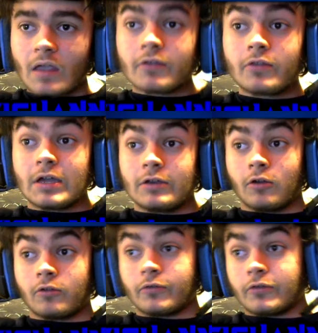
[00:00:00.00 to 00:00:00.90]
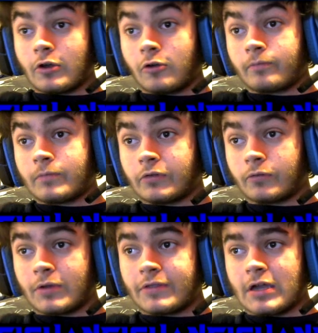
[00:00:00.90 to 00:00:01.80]
they don't, so this is
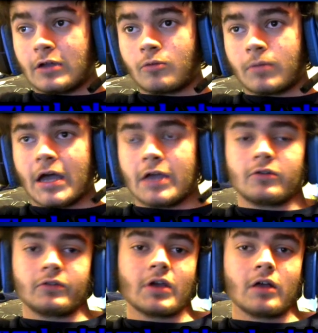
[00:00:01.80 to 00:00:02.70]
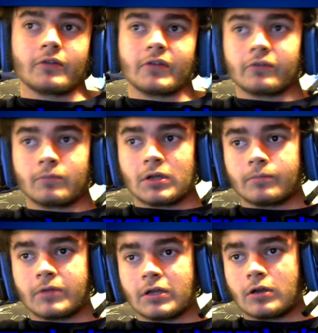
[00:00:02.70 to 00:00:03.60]
what they go by. You can tell this hasn't been
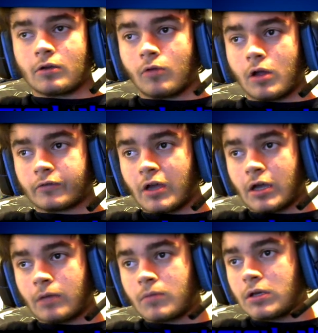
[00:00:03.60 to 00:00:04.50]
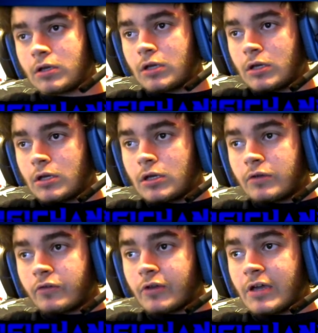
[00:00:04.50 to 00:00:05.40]
updated in a long time.
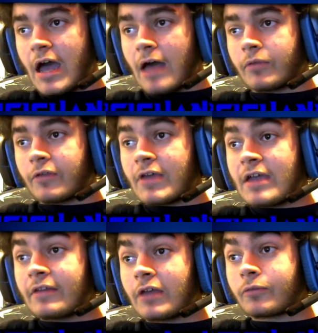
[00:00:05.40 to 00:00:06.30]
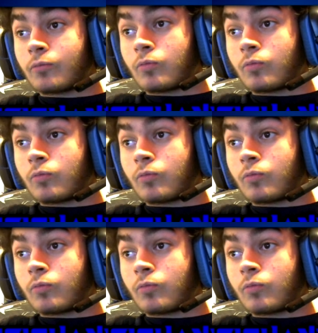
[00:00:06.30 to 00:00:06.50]
So yeah, the thing that's